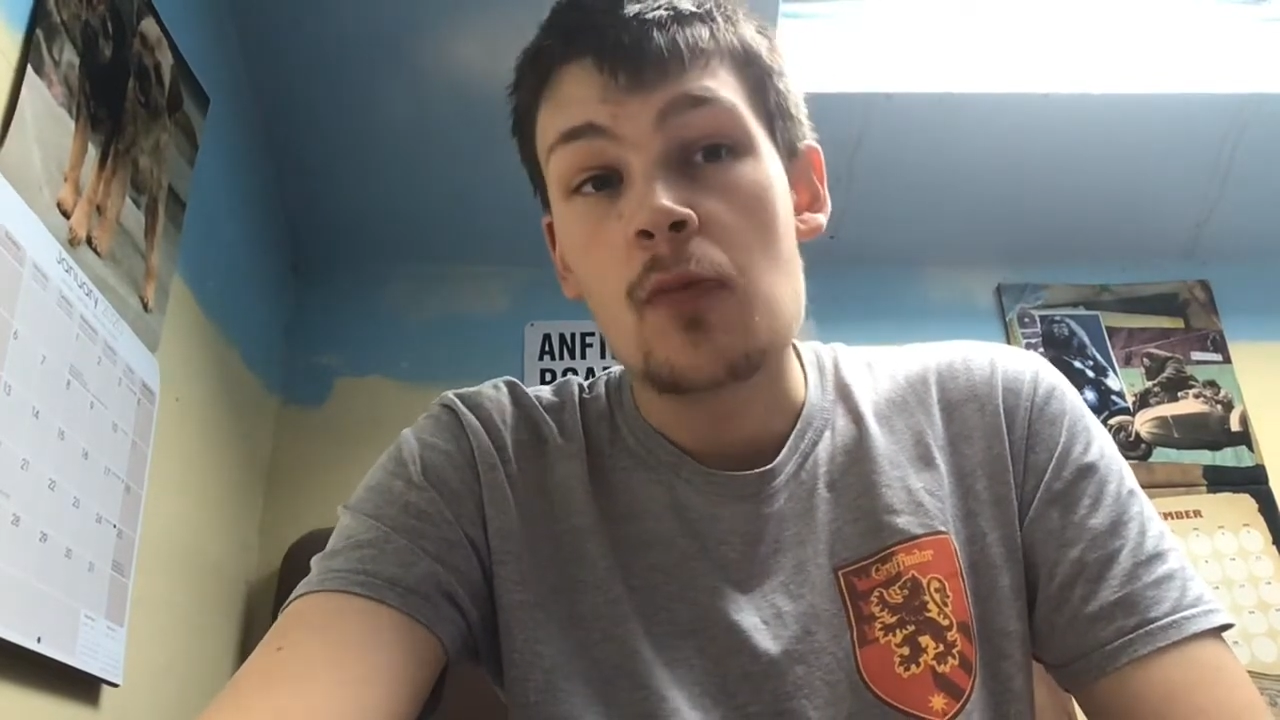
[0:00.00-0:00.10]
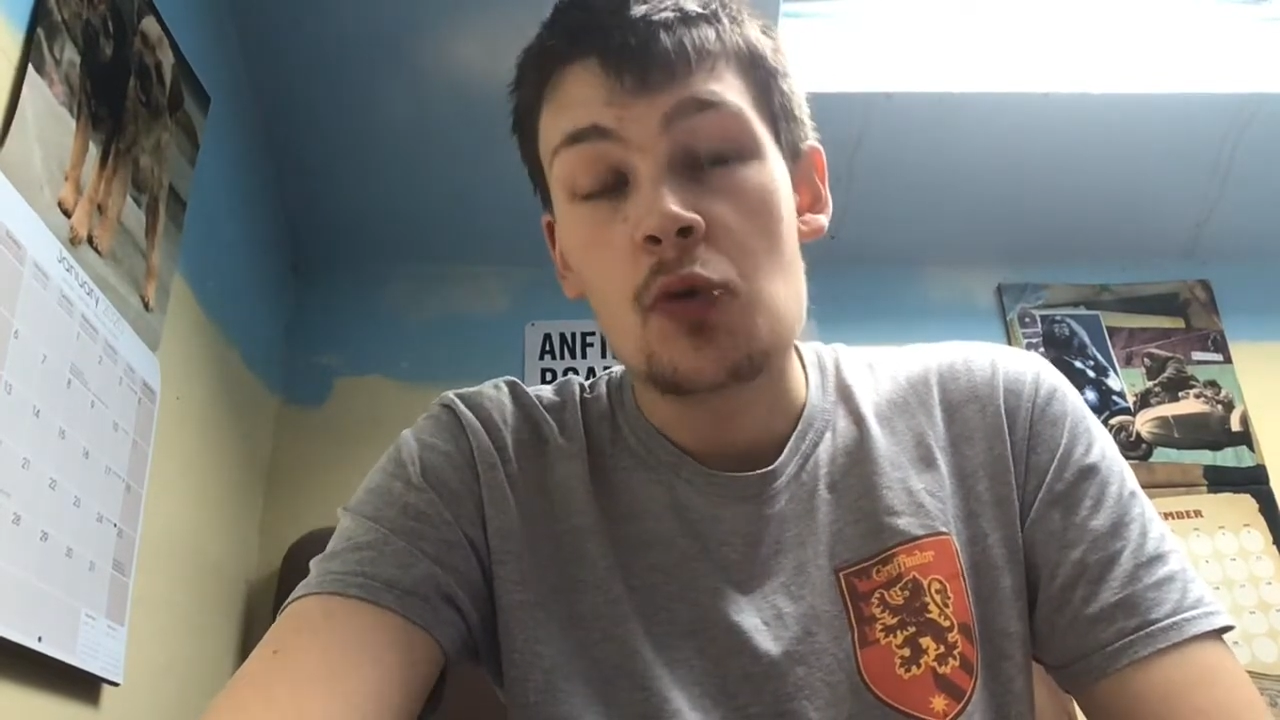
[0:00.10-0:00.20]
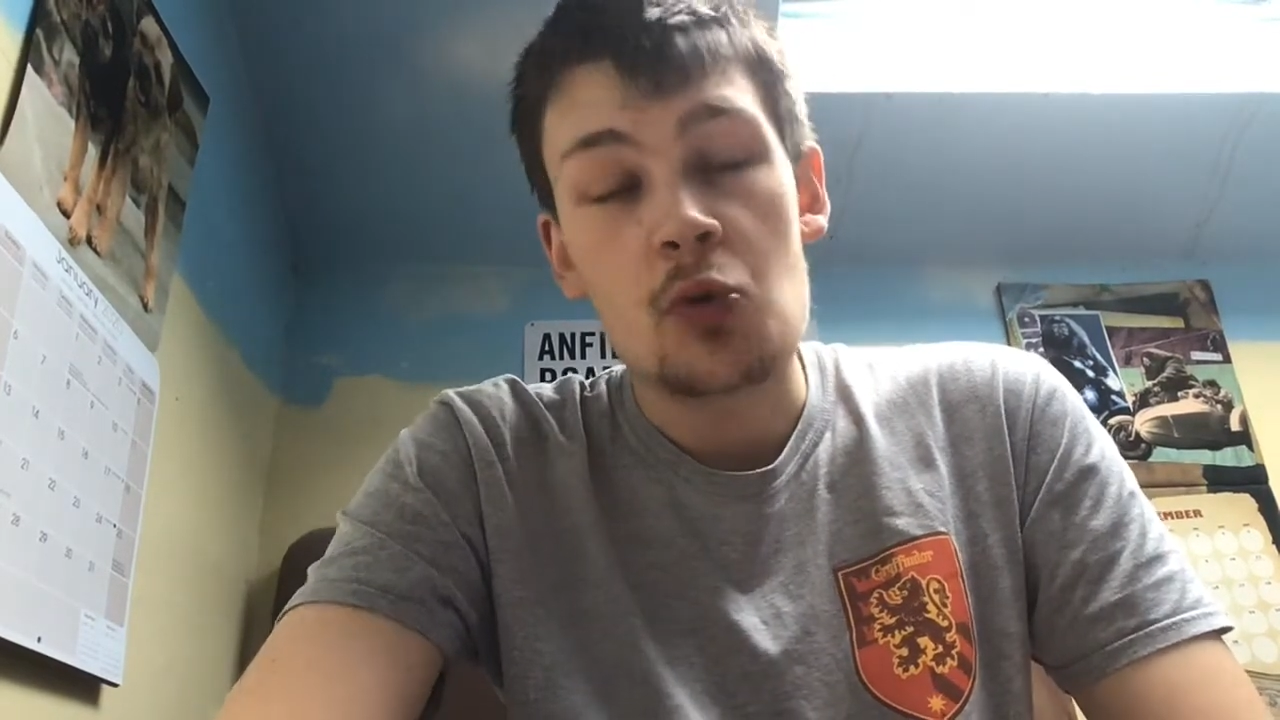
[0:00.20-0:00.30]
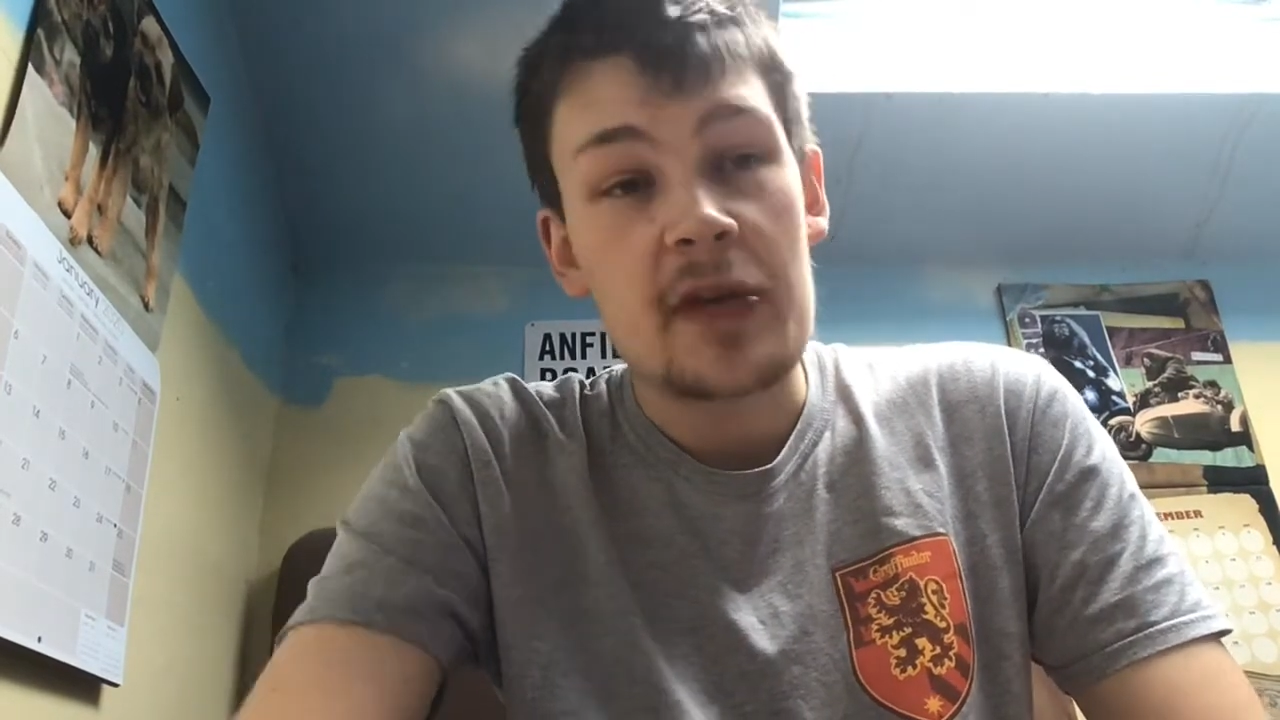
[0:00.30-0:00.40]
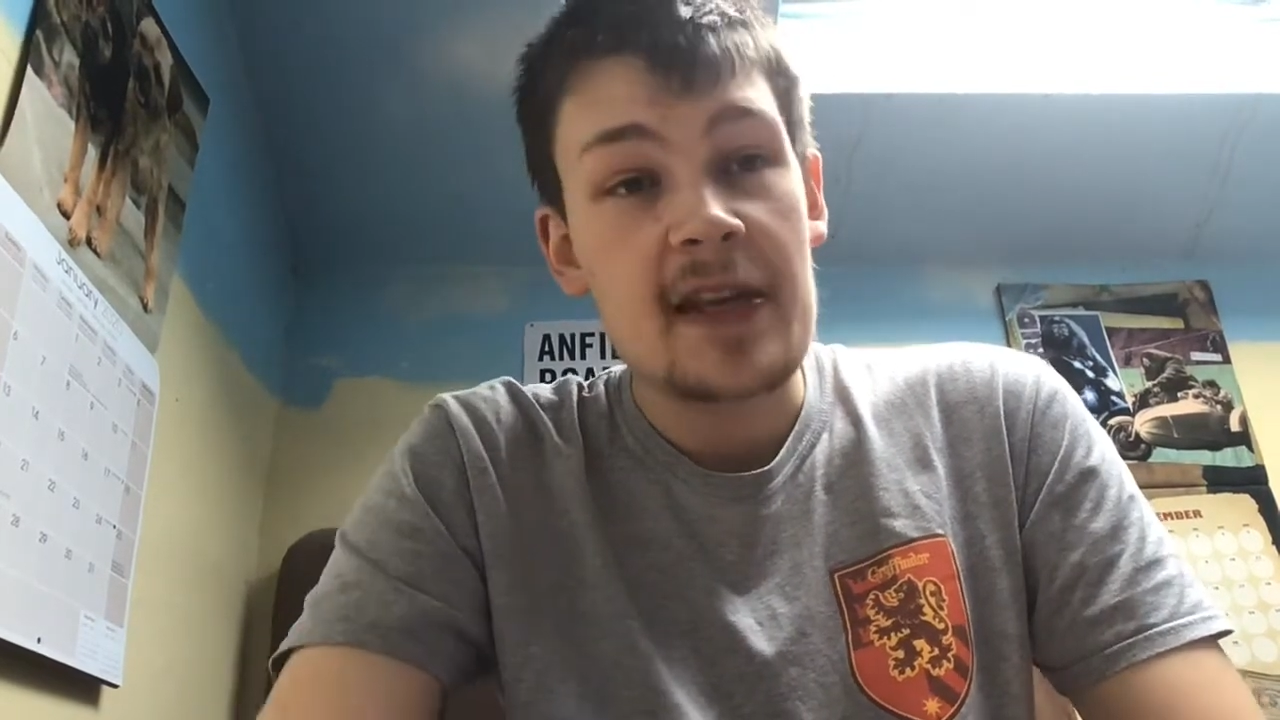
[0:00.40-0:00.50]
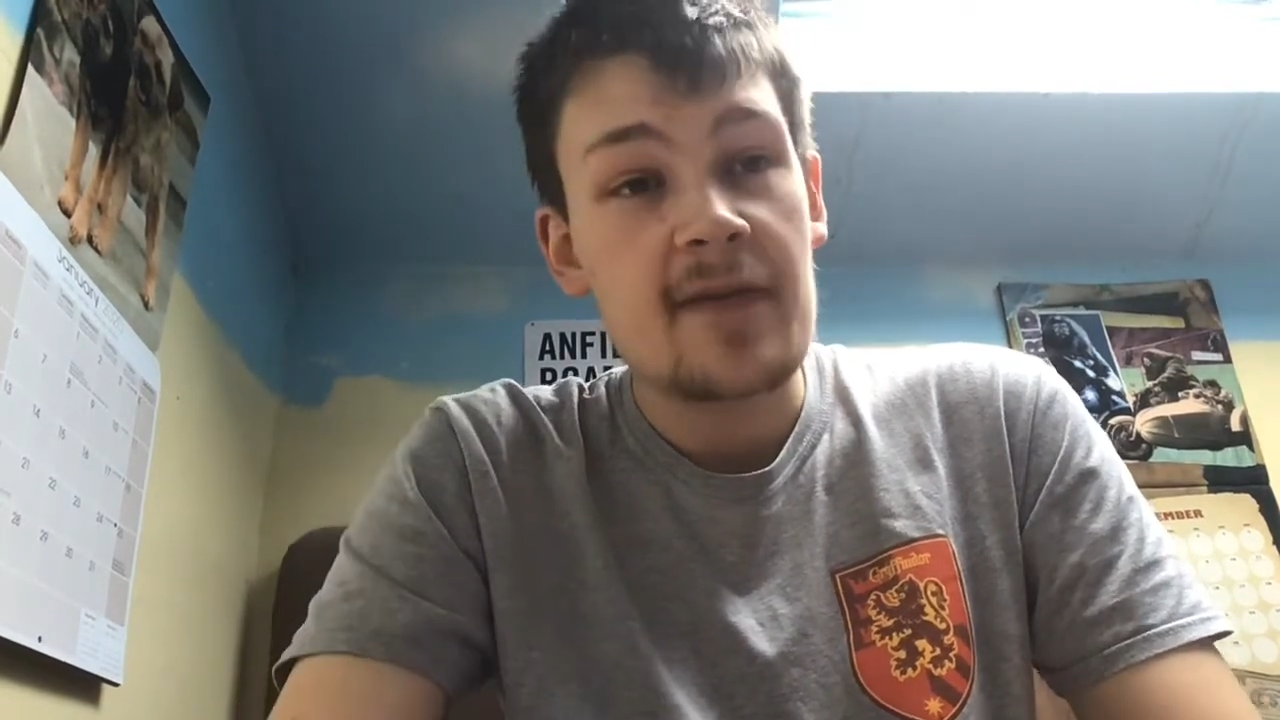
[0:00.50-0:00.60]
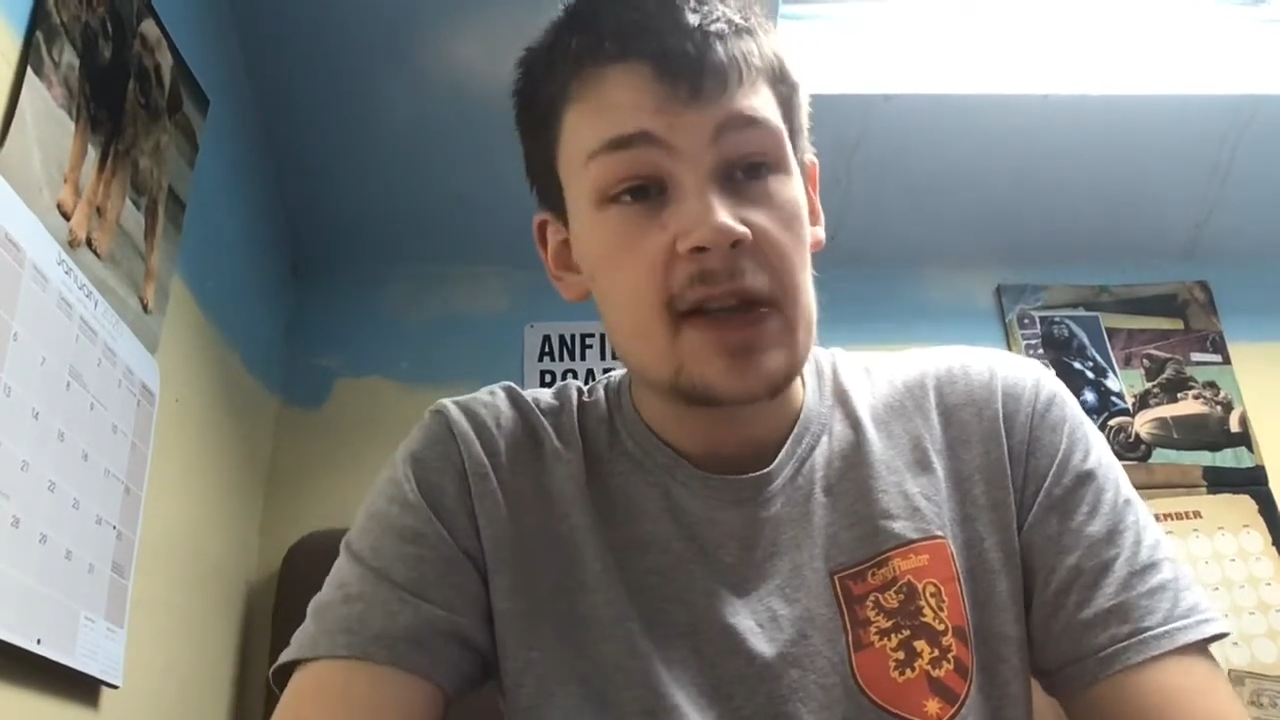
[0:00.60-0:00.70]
tomorrow